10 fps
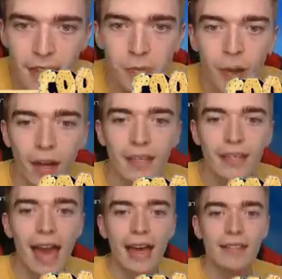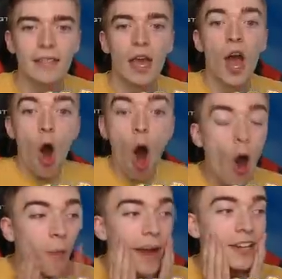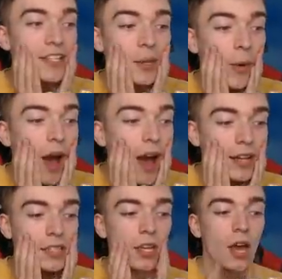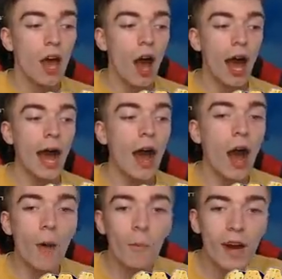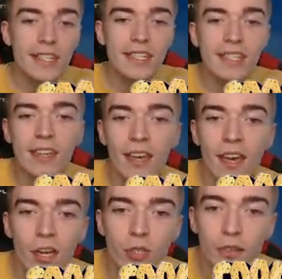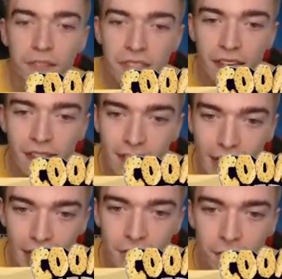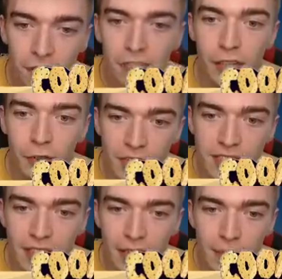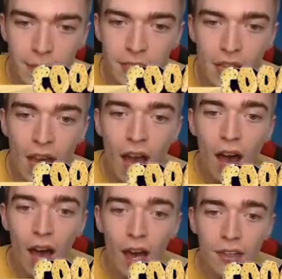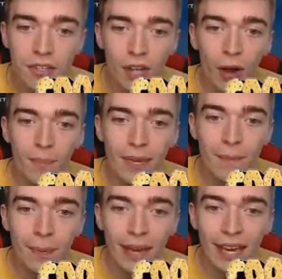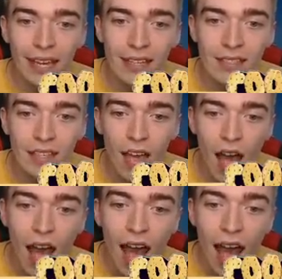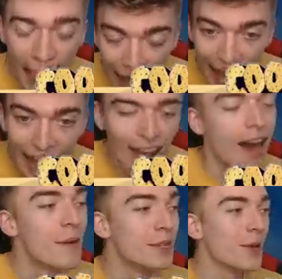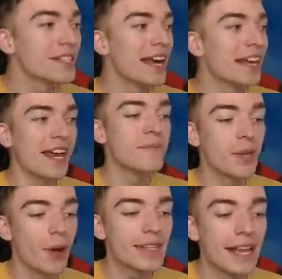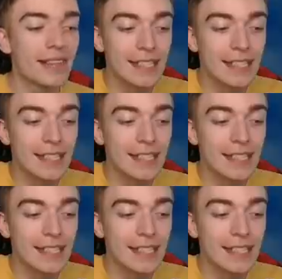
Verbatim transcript: This one. Yes. Oh my goodness, it worked! What? You have successfully redeemed Adopt Me Bees! I'm so excited. I'm so excited.